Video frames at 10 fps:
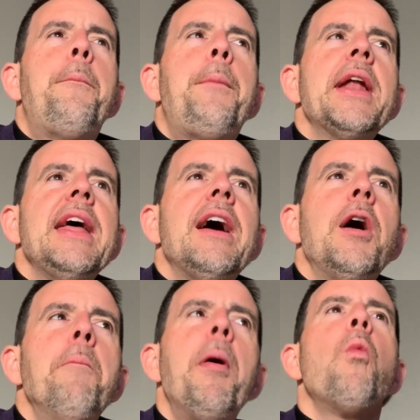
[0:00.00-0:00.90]
But
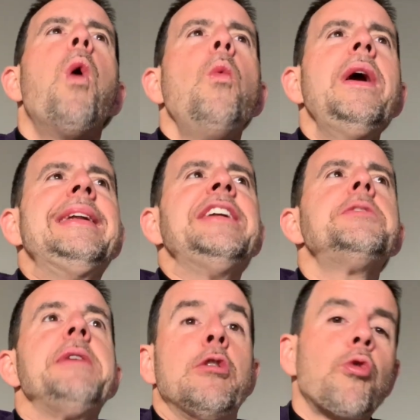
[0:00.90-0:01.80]
what we need to
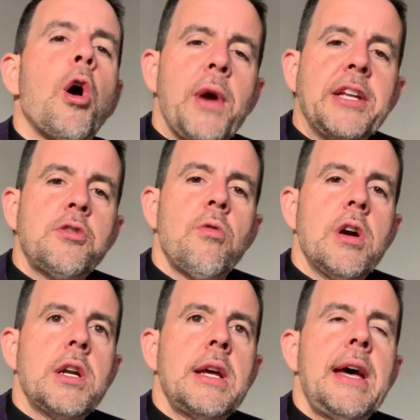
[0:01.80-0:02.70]
be growing
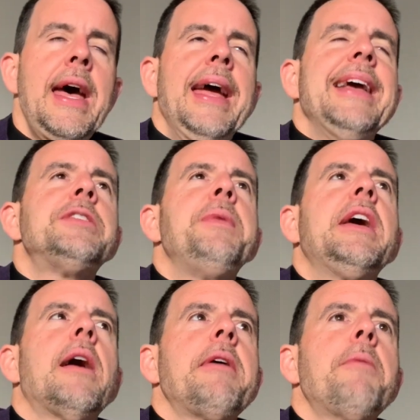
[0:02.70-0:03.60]
toward is
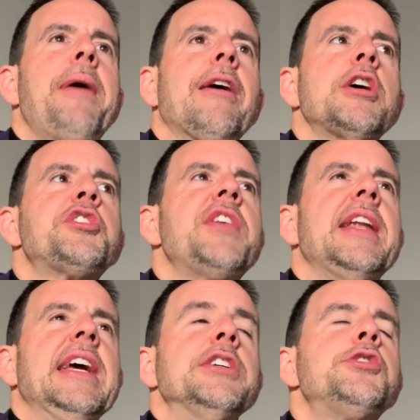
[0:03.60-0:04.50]
becoming a parish
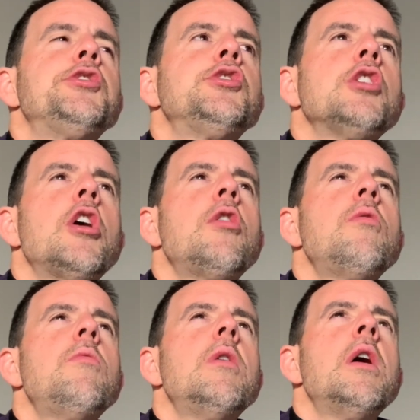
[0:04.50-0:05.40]
that is
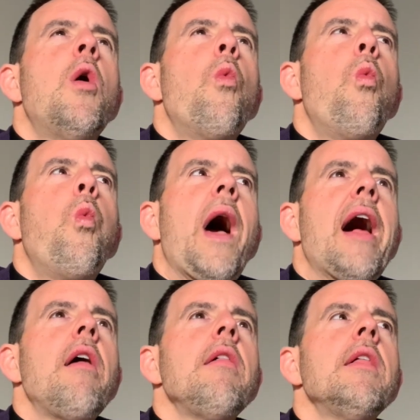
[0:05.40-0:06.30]
so
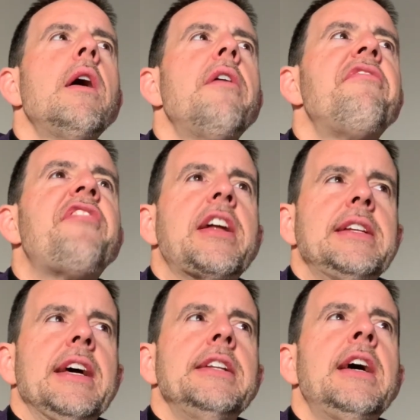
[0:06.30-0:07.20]
well
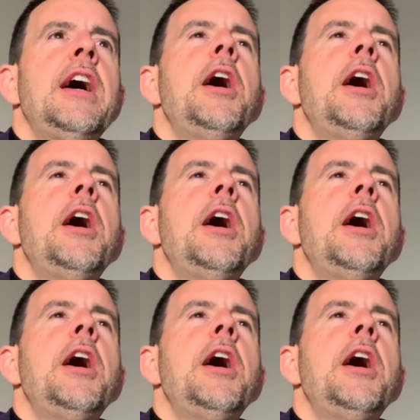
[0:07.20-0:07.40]
funded